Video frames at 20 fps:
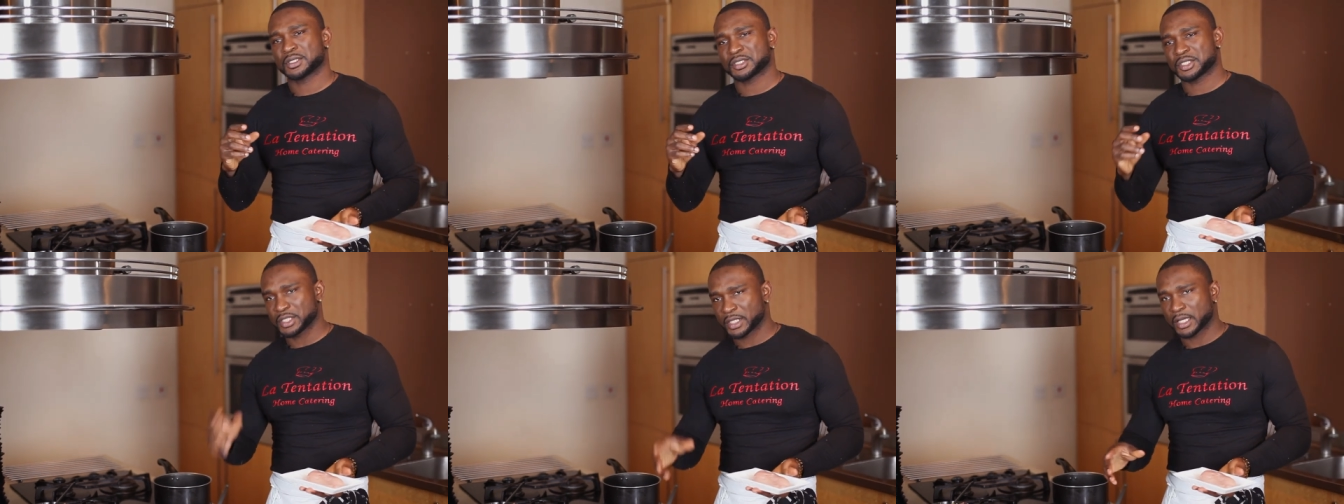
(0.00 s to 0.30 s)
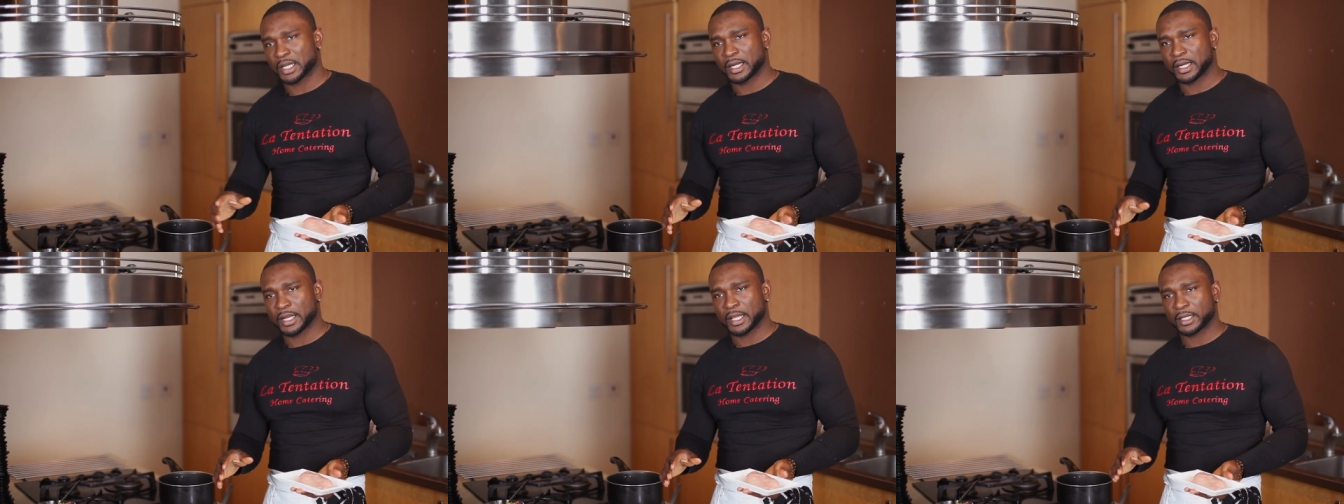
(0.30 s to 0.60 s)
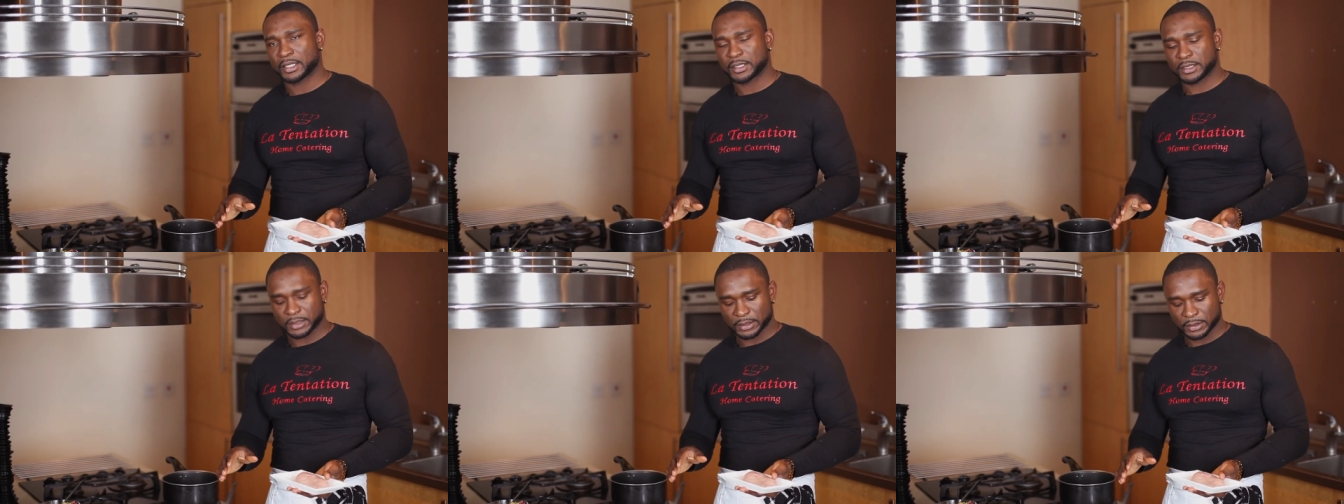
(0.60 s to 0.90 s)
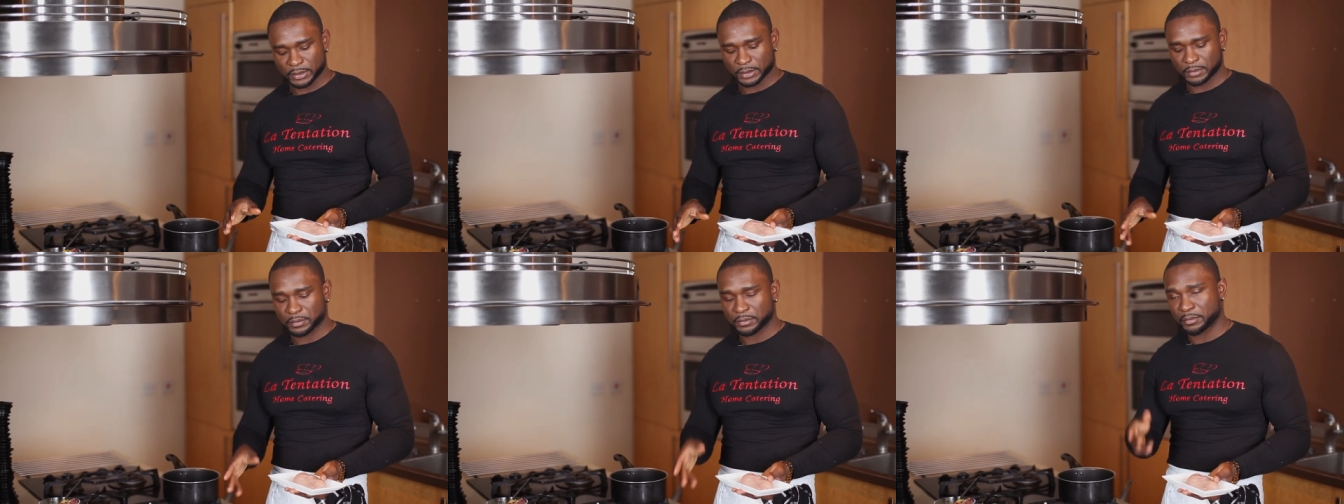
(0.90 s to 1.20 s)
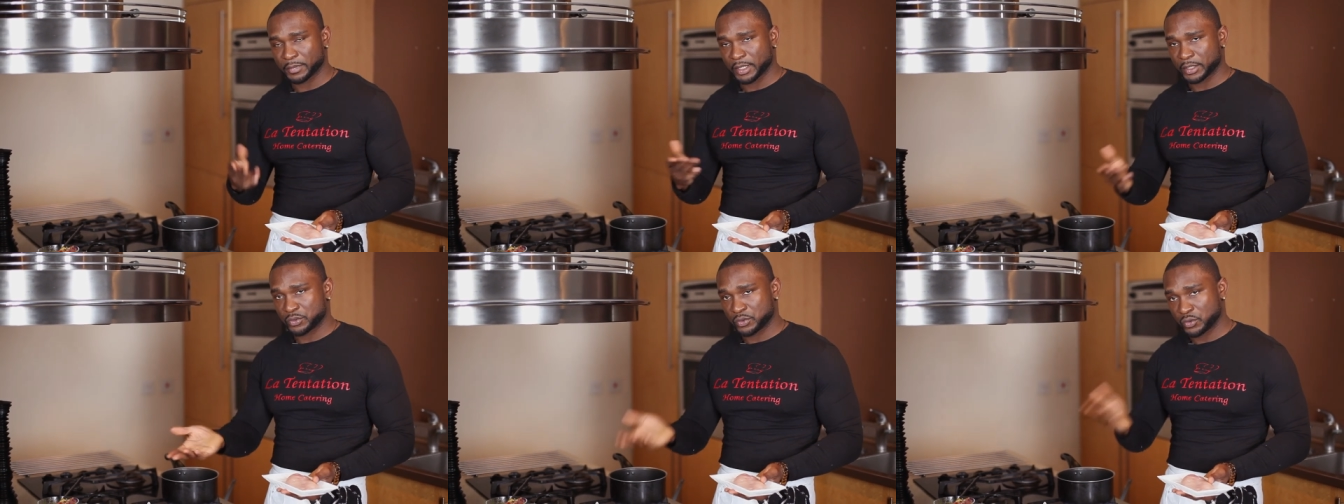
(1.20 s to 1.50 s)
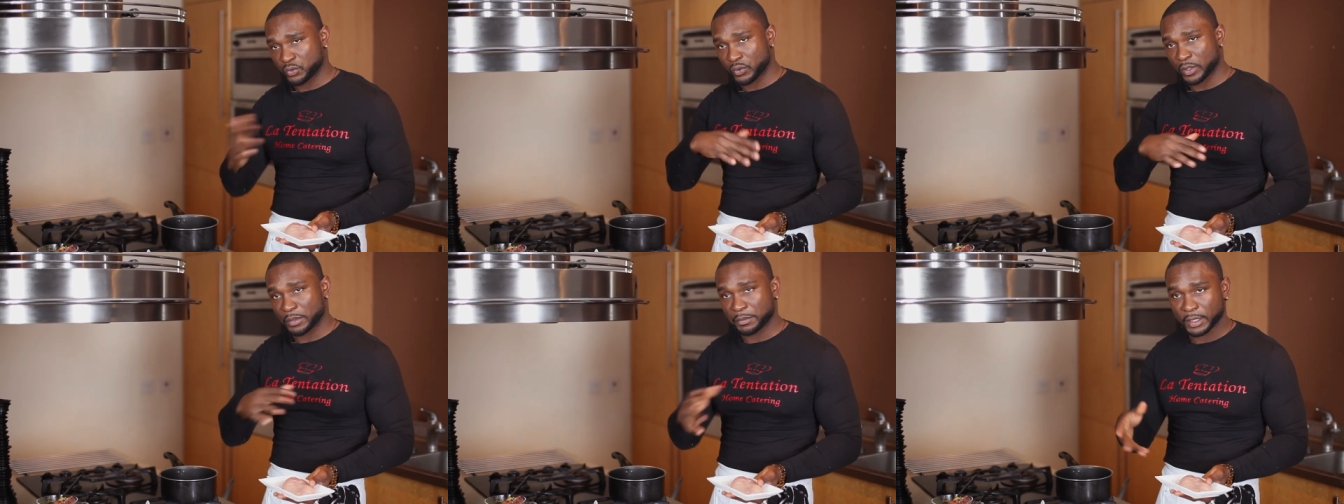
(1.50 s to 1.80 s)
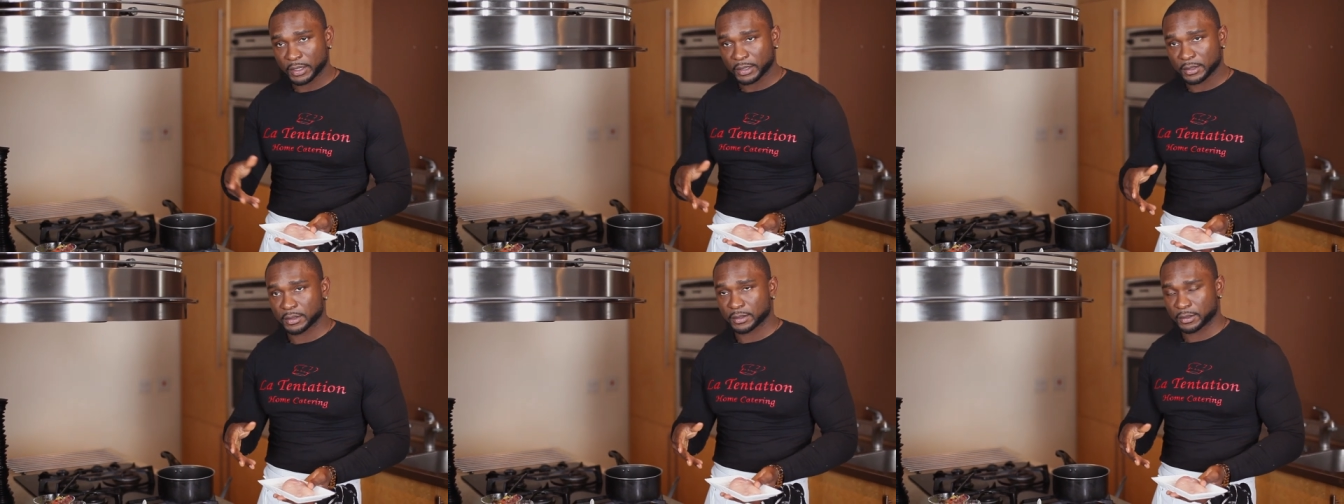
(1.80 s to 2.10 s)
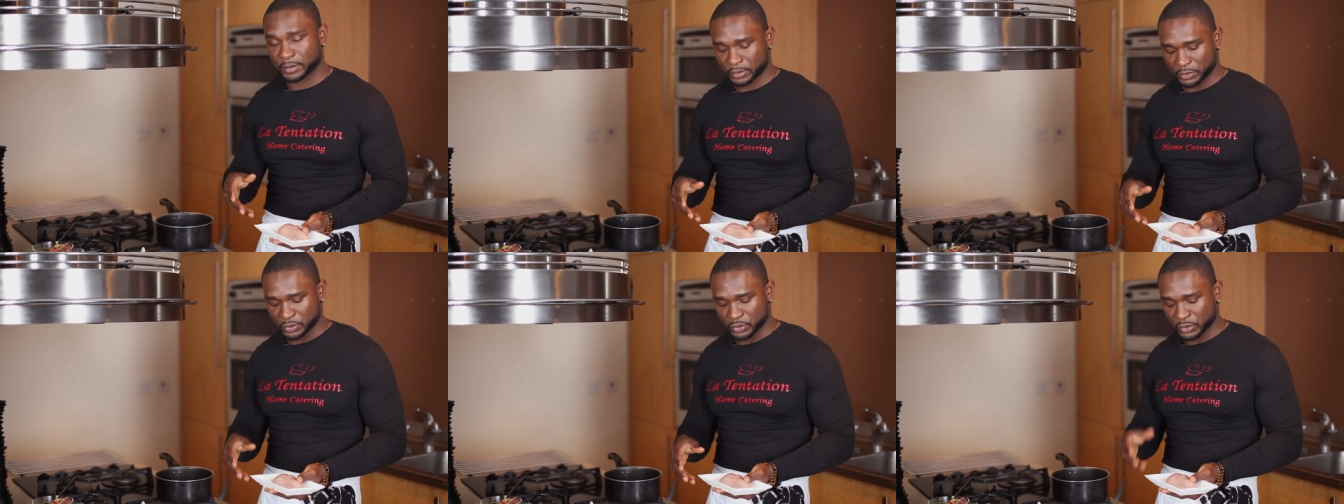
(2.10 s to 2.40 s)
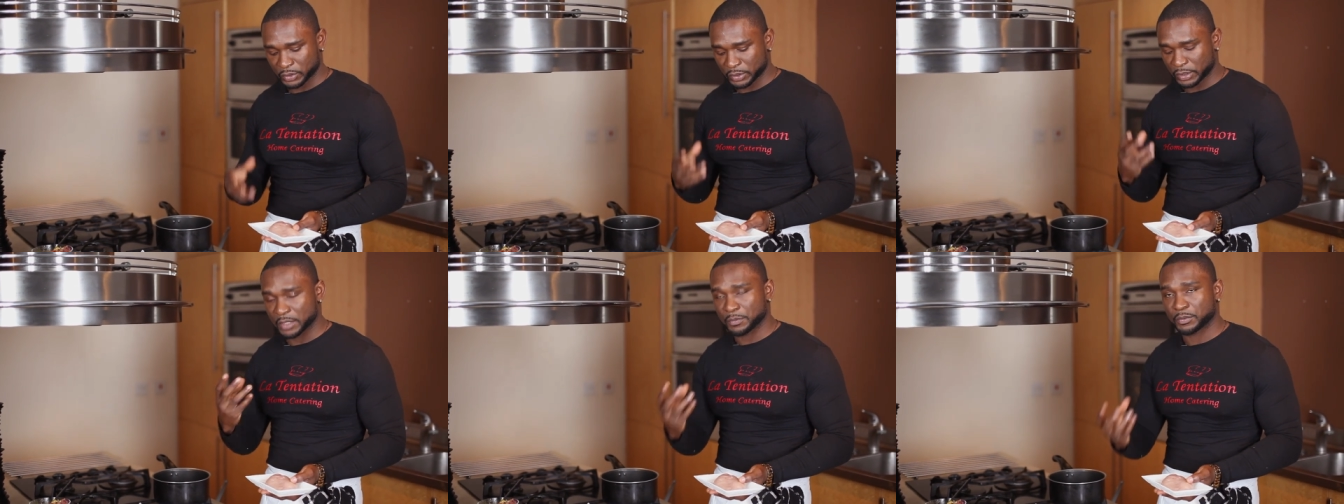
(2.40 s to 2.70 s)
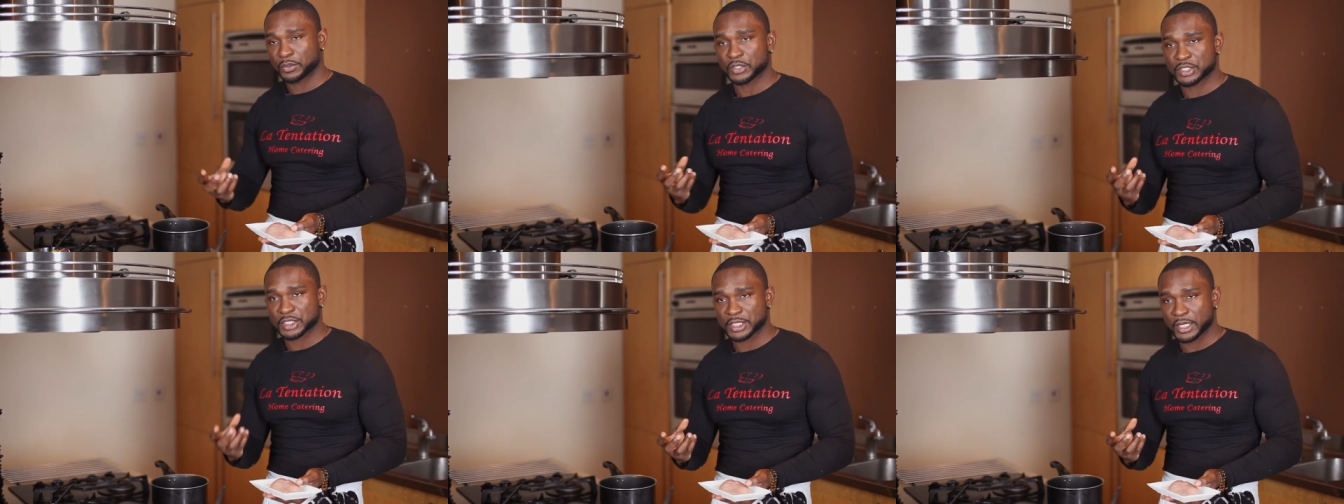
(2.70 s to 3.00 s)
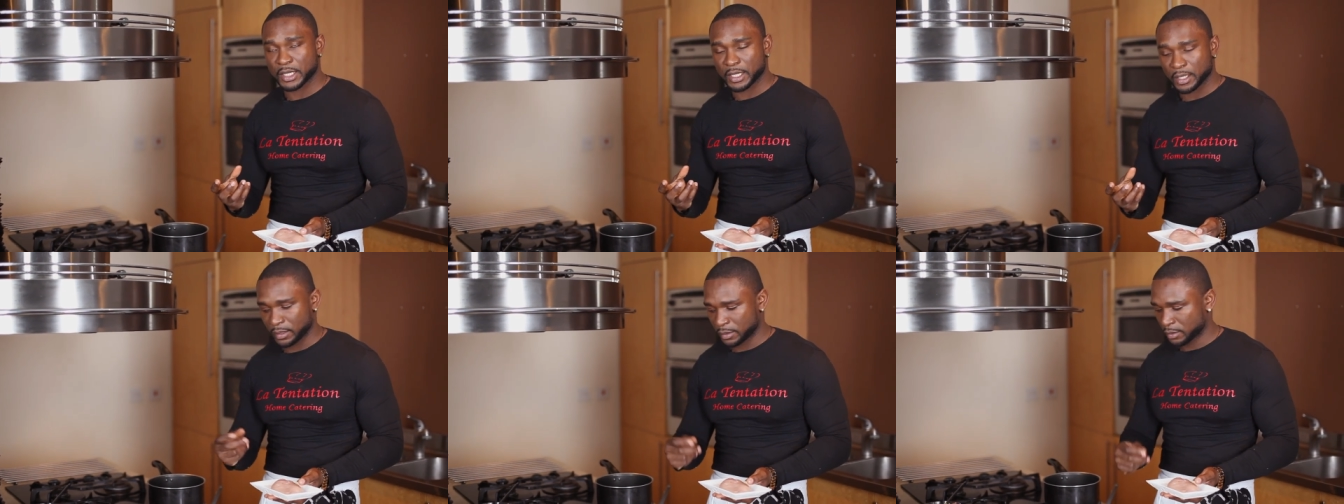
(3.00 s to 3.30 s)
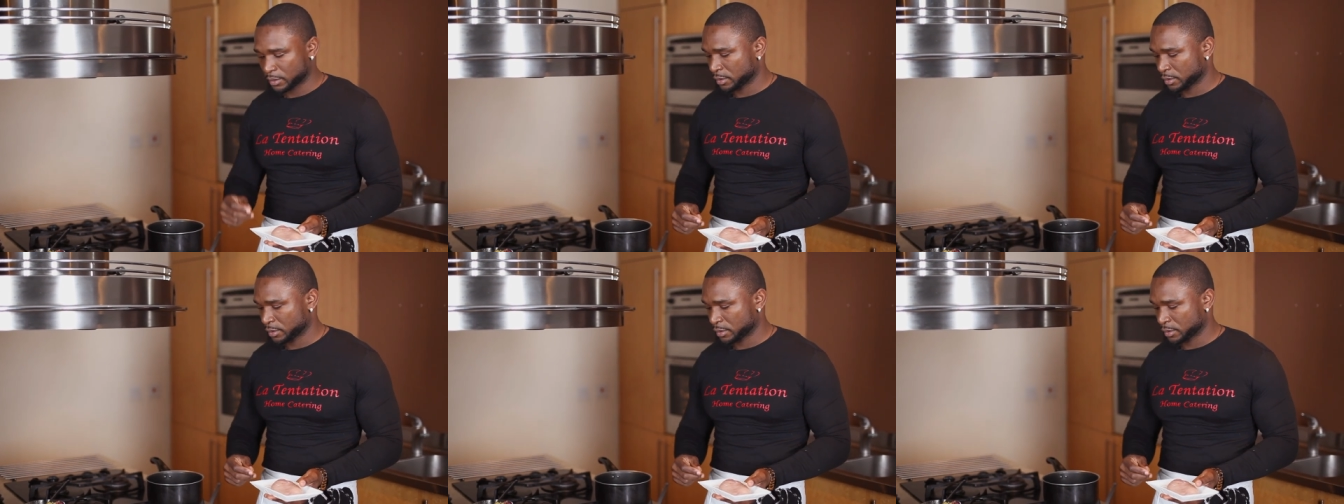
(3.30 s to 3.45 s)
chicken legs, but you trim it, you just keep the shell,